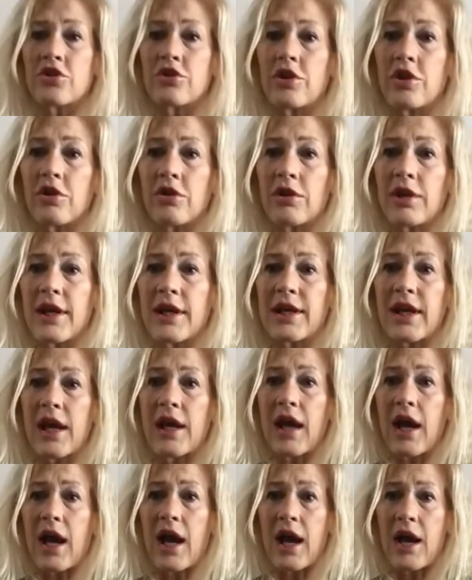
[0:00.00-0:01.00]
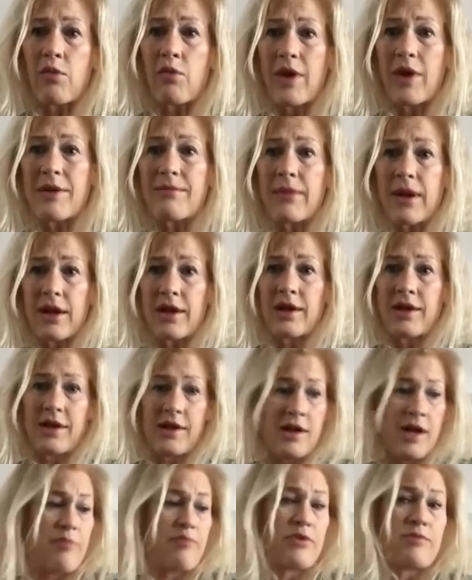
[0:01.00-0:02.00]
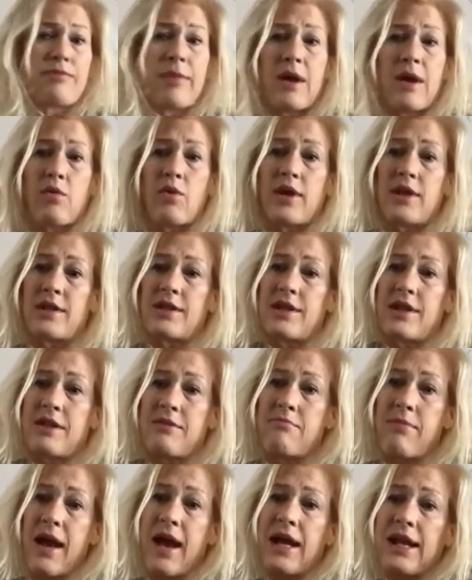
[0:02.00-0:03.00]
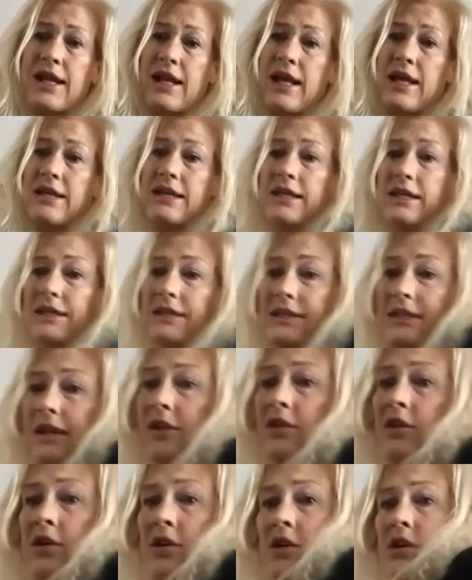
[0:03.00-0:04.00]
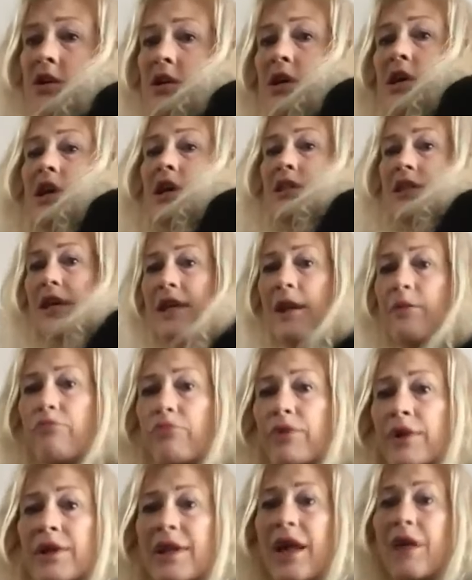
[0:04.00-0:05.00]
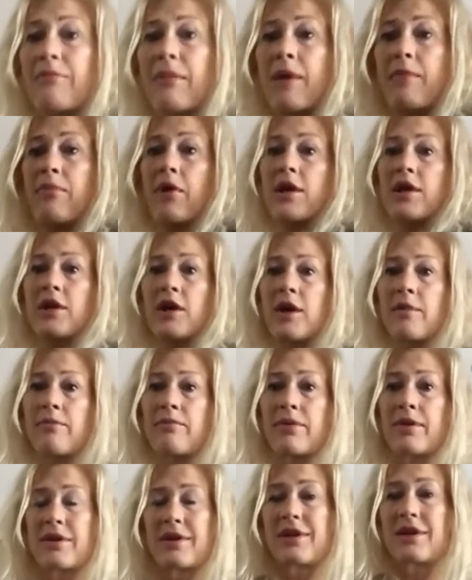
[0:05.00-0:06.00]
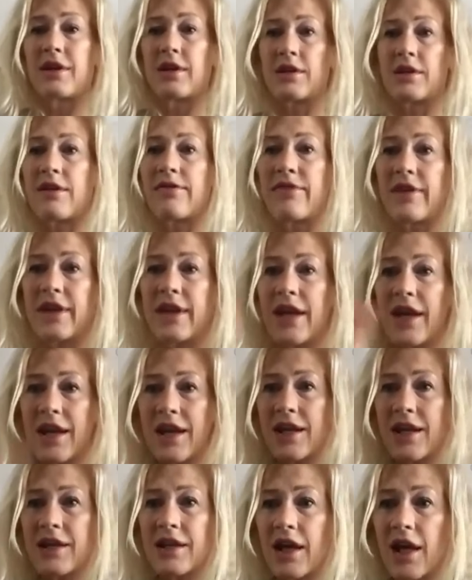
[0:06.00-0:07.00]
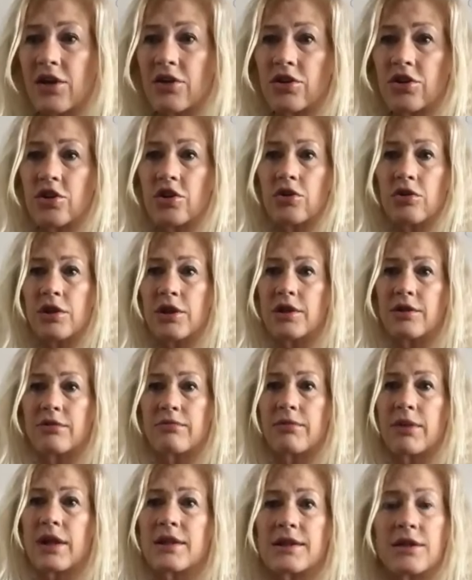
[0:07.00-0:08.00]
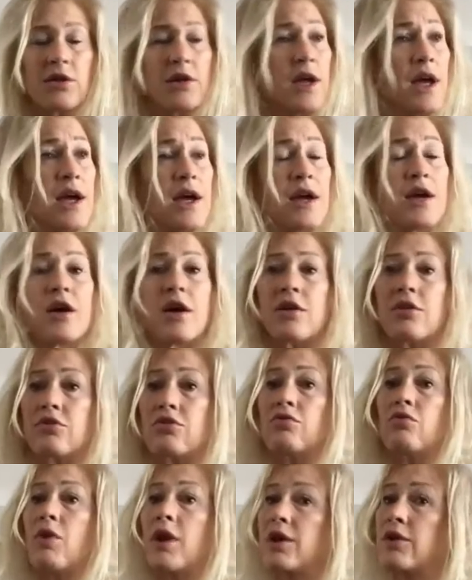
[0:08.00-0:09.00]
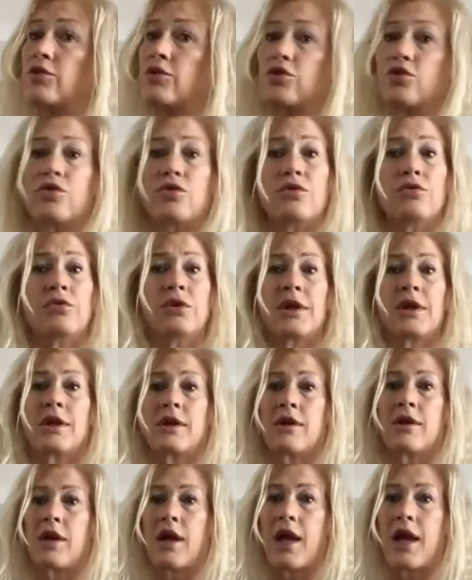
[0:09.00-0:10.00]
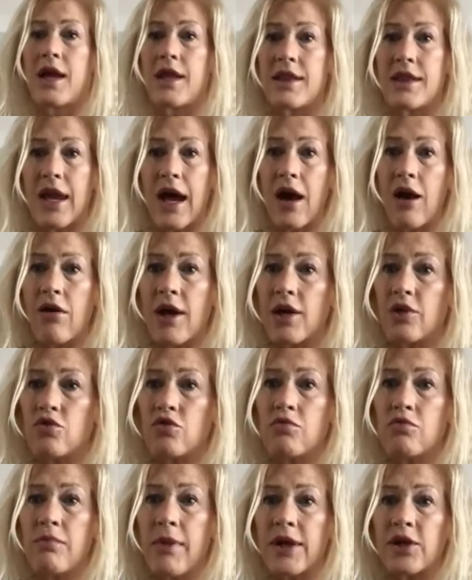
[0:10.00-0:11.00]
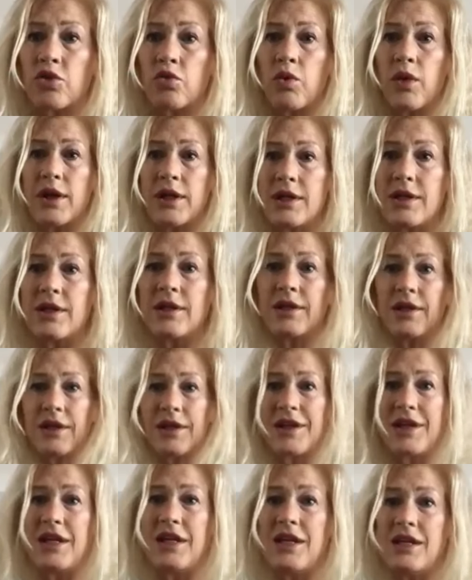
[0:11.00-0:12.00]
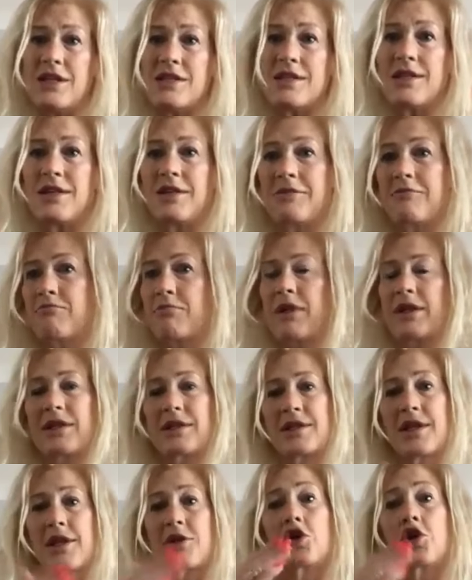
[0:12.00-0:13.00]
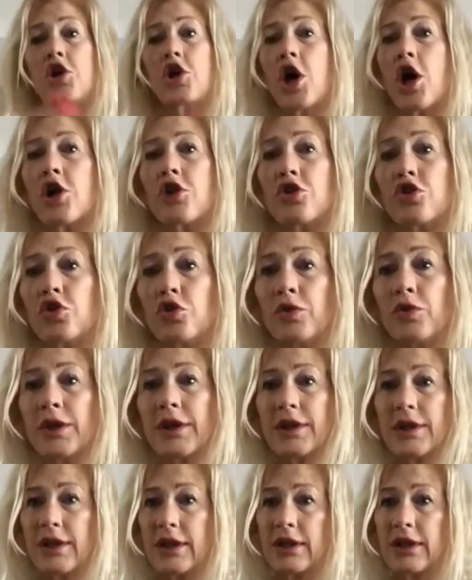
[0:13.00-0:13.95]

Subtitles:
Like I put my weight in back like this there, and then I bring down my body up. And like forget it, I couldn't do it. But I said, okay, I got to do 1 or 2, and now I do my 20 easy. But it's like you got to do it.